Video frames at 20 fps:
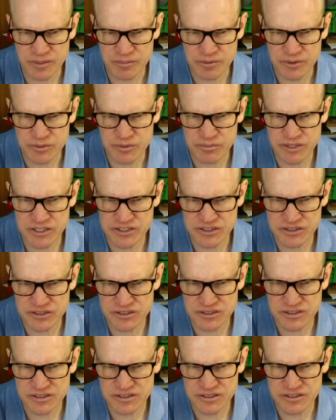You would
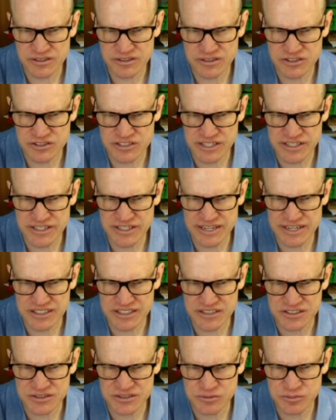measure, your second
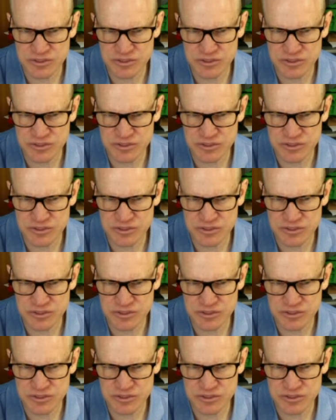axis would